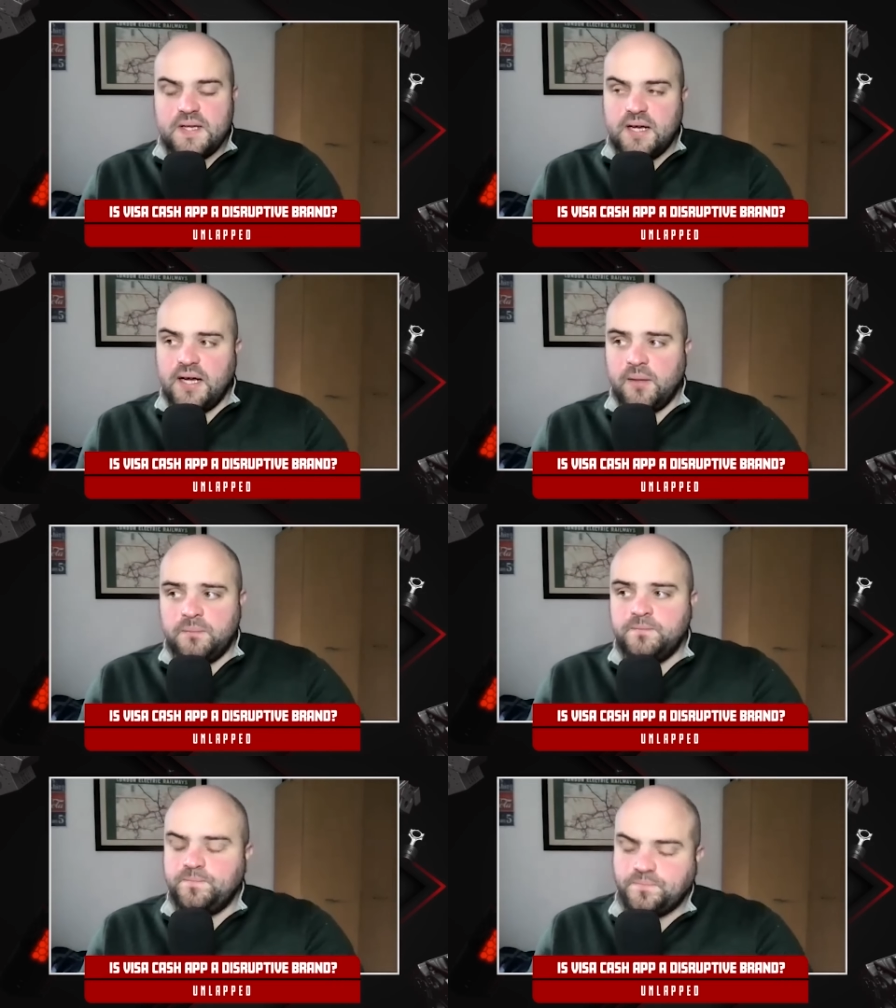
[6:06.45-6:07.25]

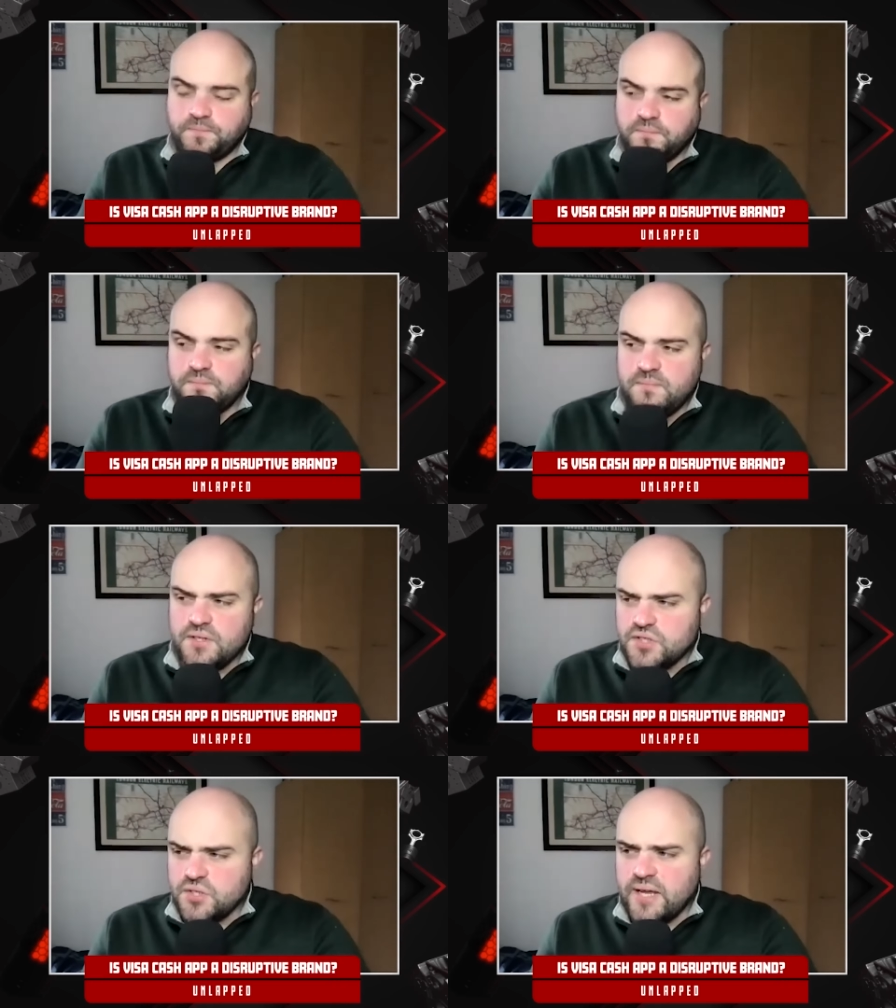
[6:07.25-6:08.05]
Um,
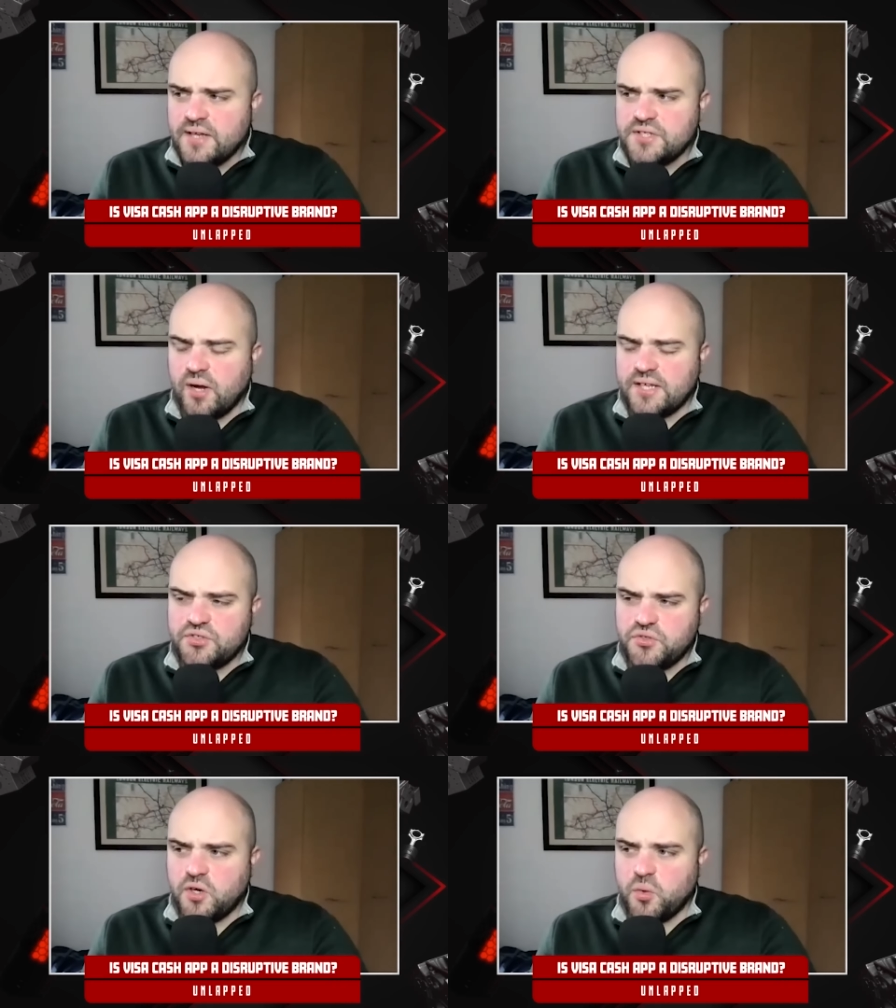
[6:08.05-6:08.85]
so yeah, so I
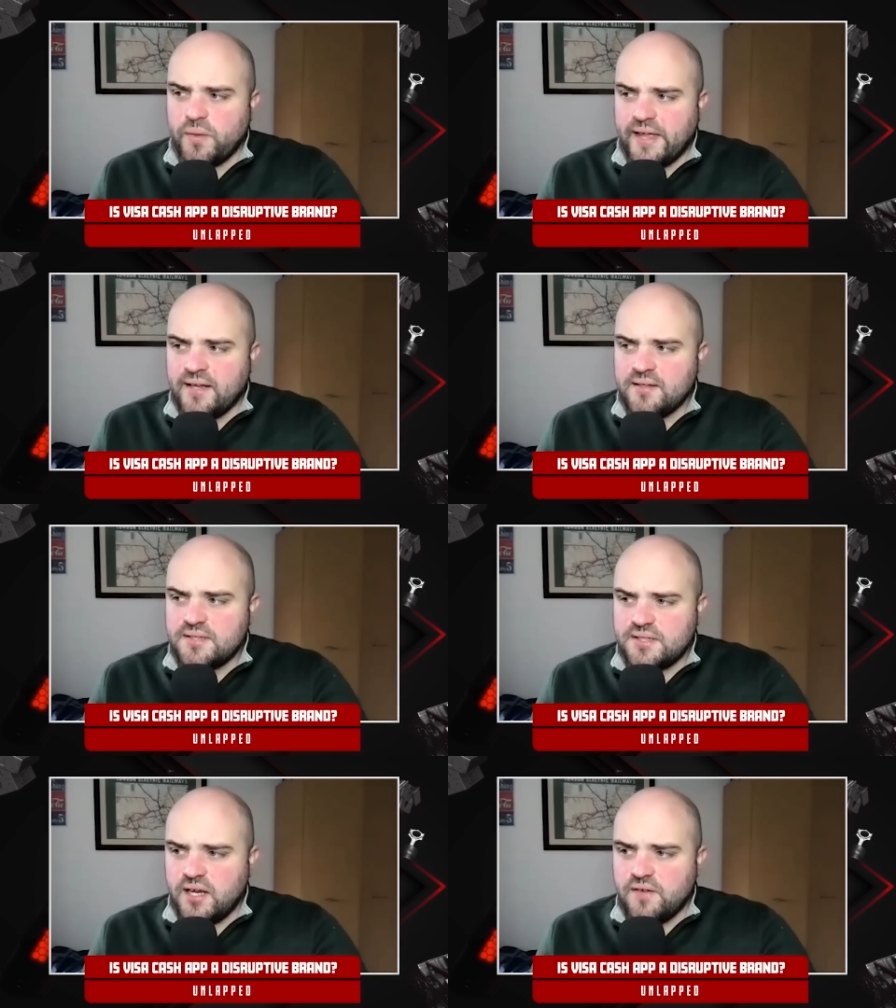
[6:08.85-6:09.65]
struggle with that
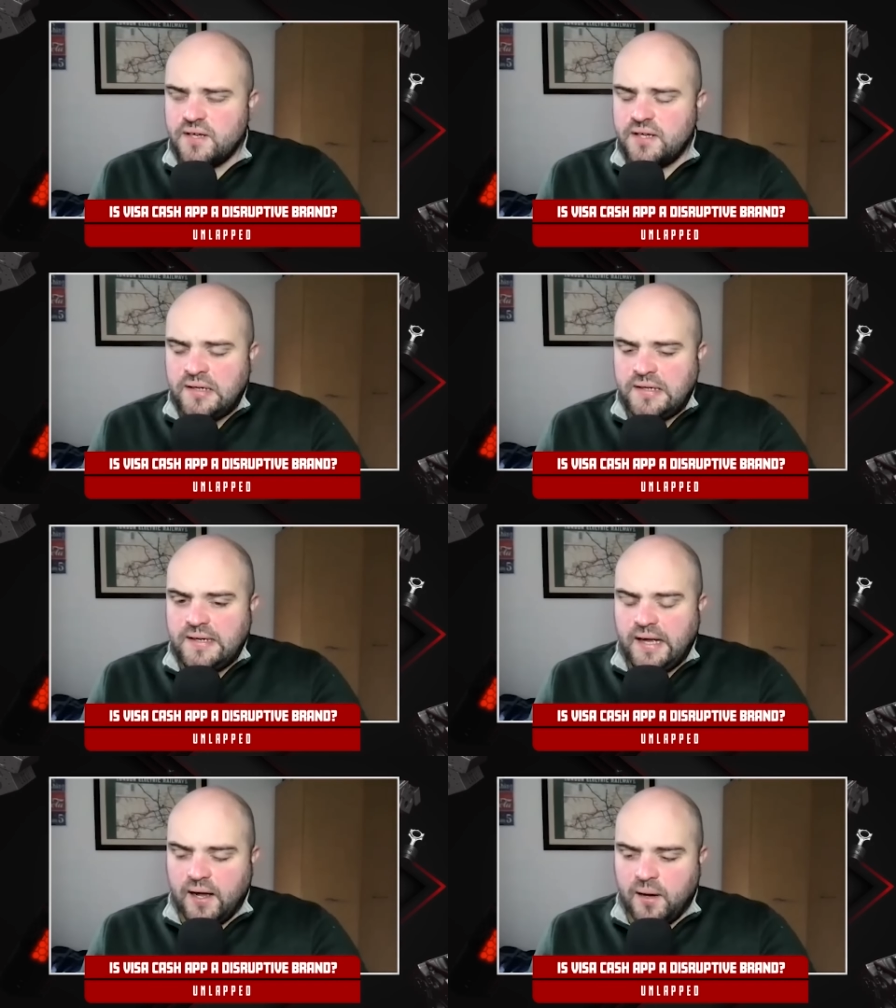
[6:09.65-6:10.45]
side of it.
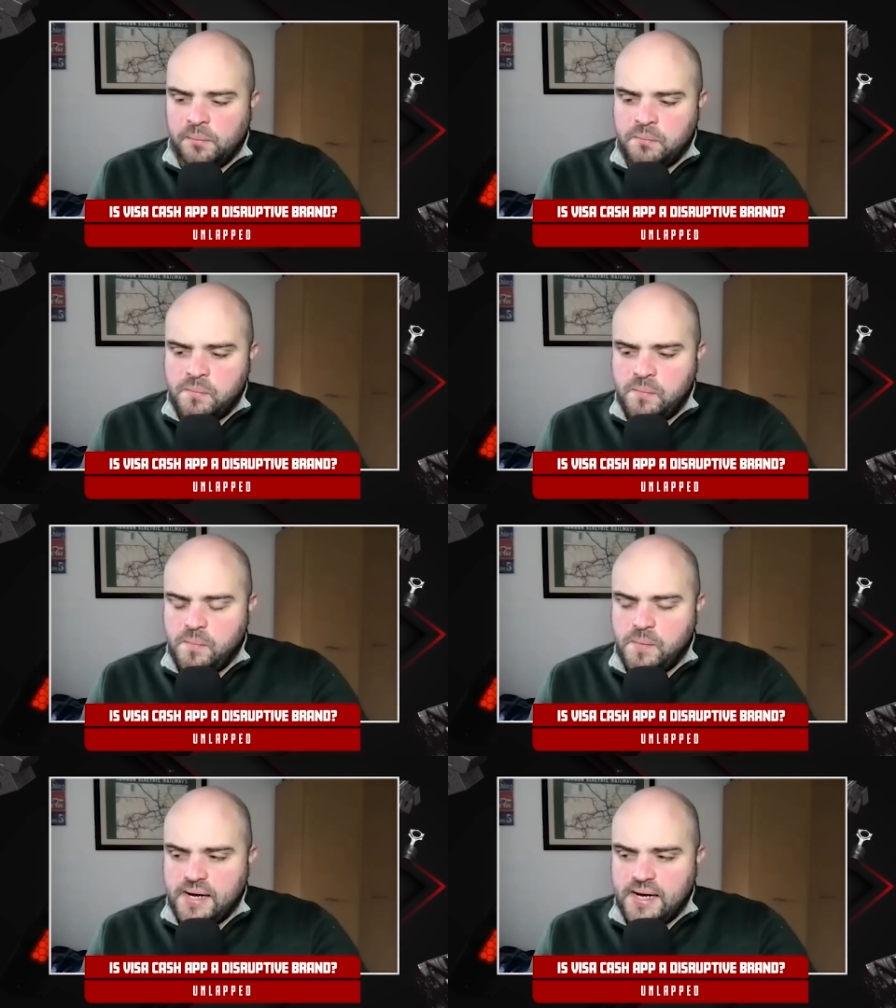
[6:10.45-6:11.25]
Um,
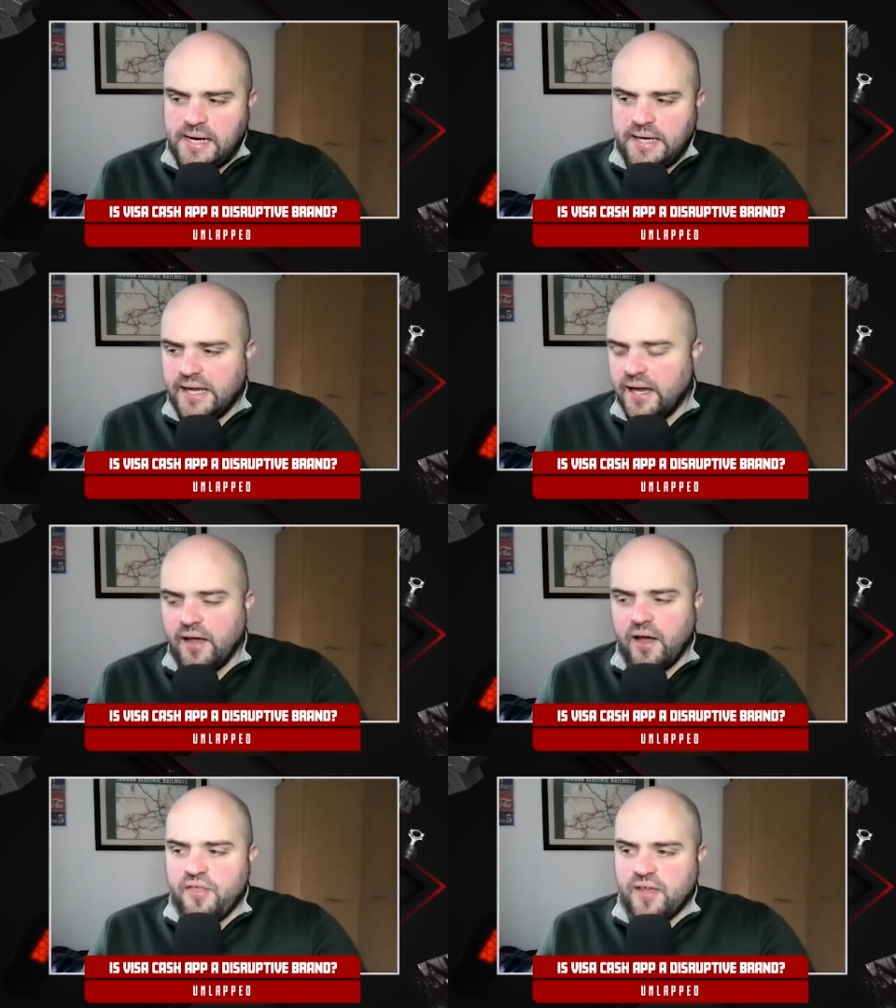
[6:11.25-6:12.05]
and yeah,
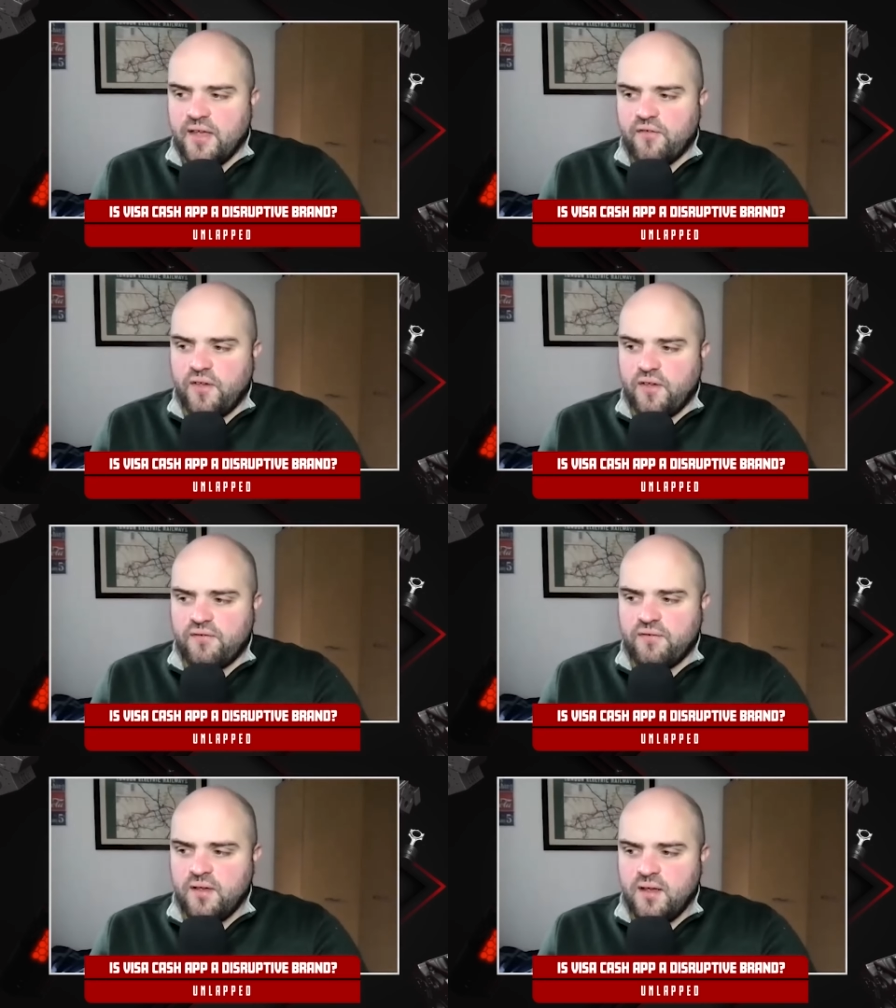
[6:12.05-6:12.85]
I, I think if if